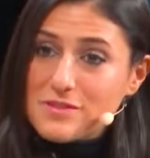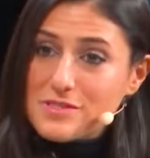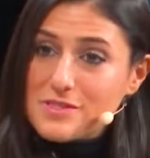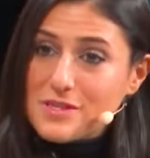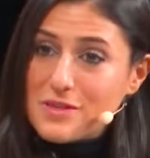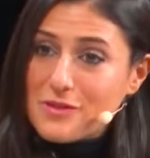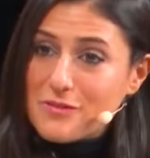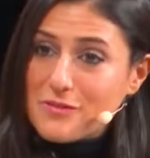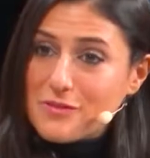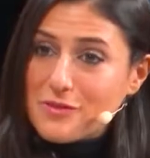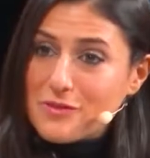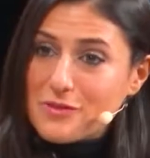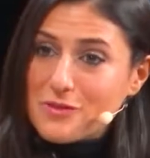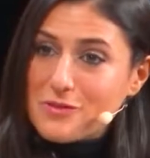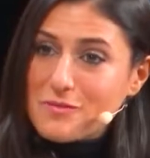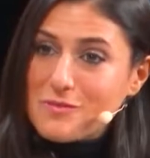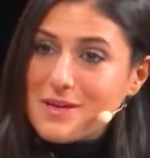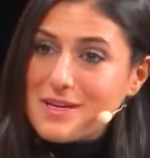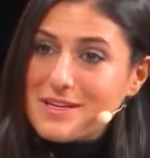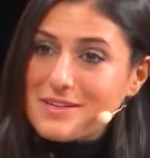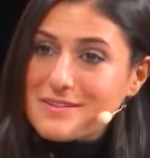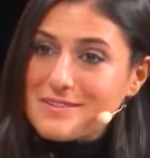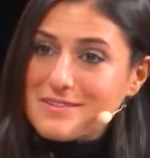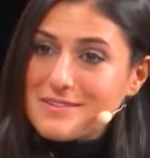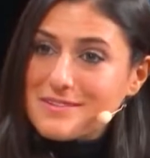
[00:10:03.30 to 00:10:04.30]
Center for
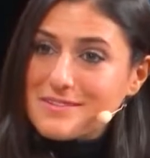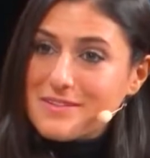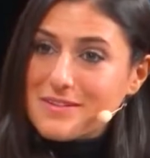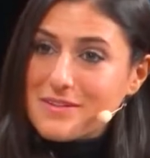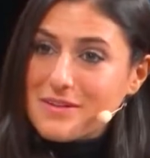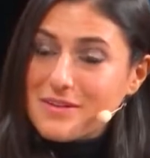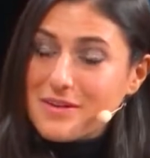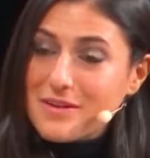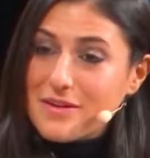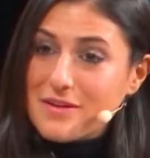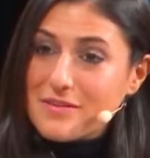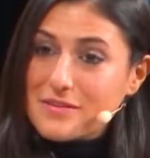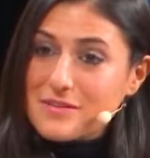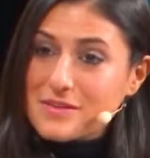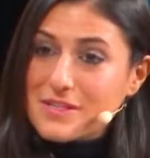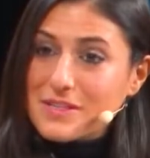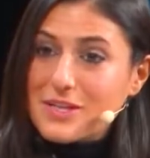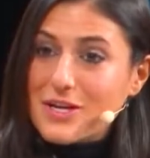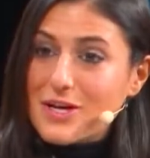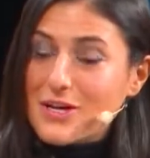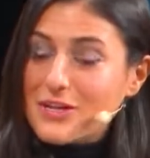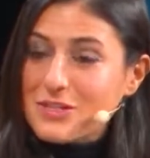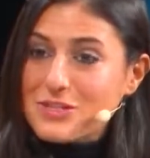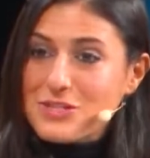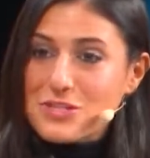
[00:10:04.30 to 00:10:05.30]
Humane
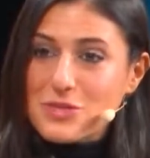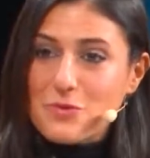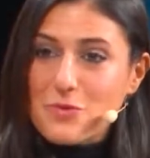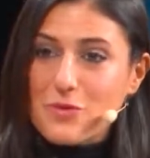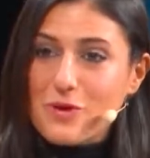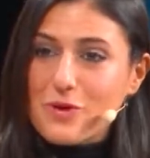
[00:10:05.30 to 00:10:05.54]
Technology?